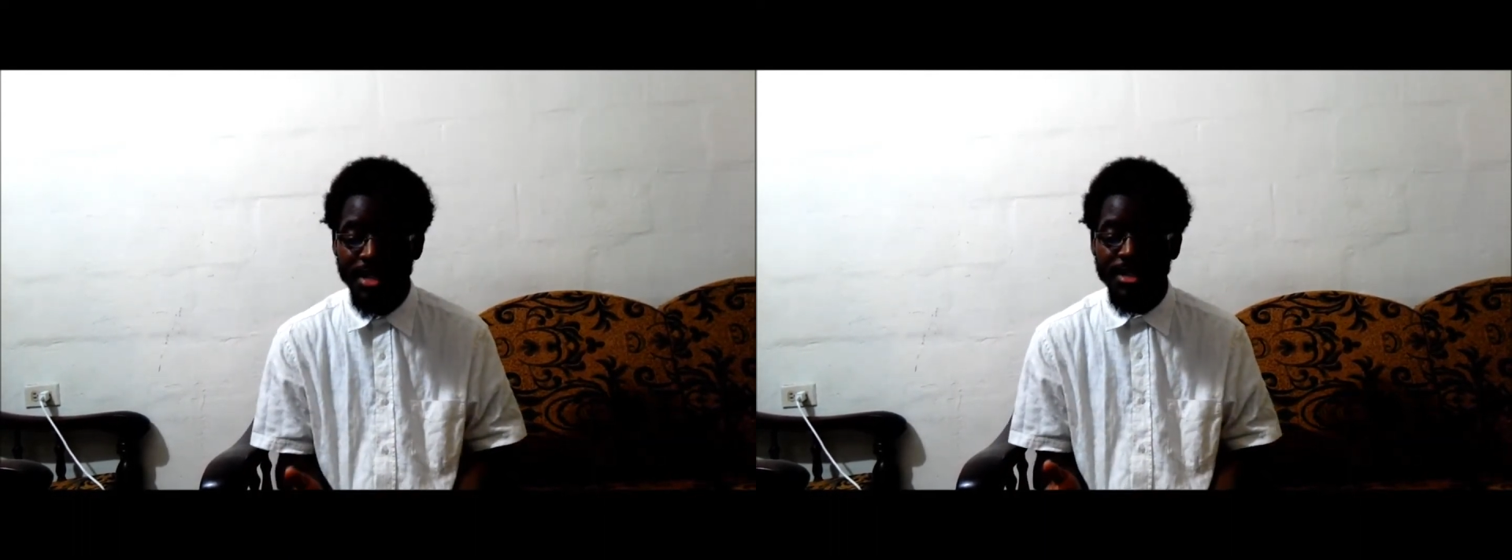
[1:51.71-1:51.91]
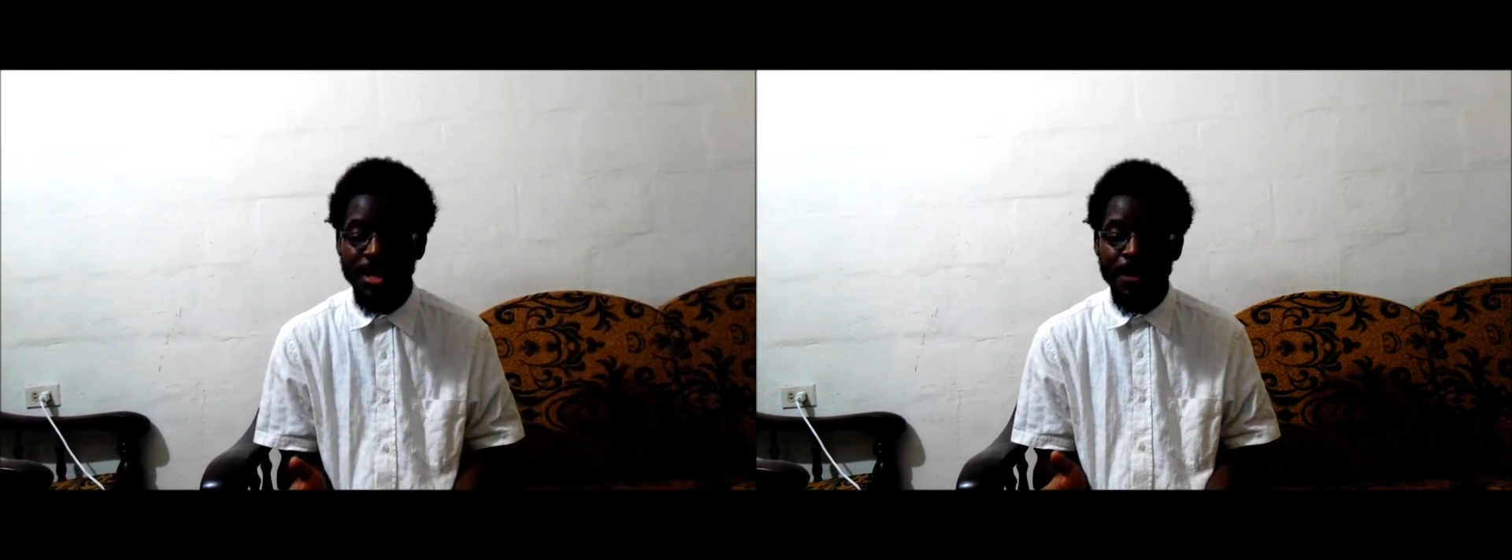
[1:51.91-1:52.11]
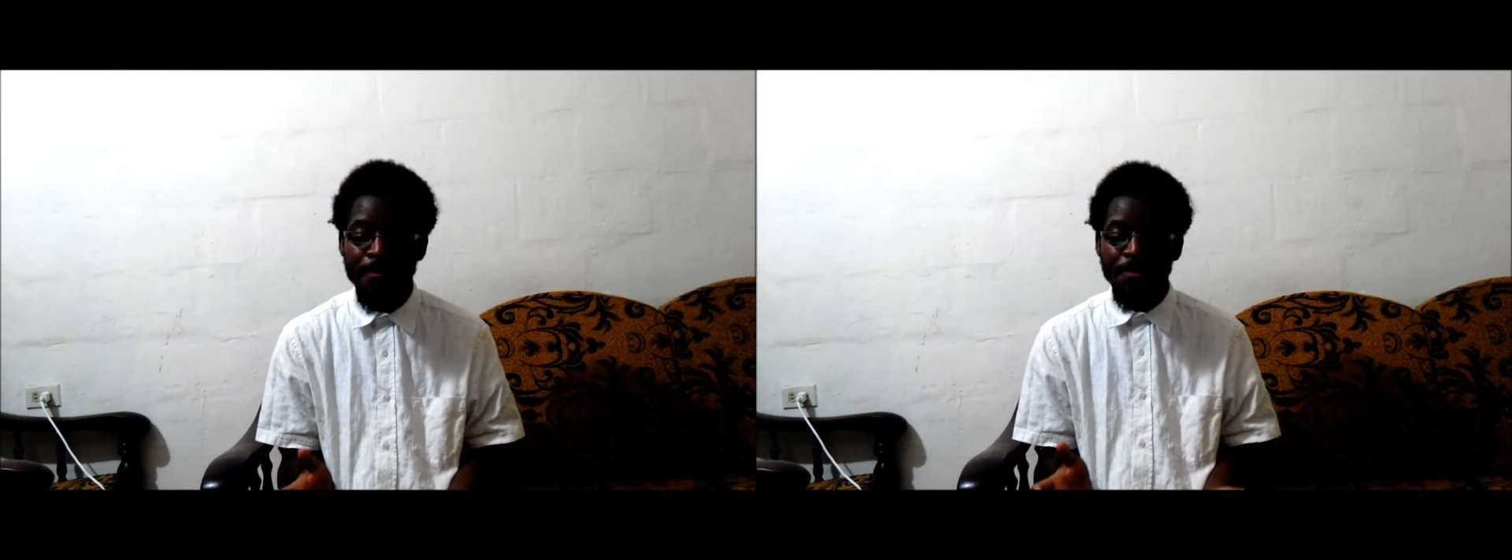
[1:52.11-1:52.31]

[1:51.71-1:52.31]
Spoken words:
lands.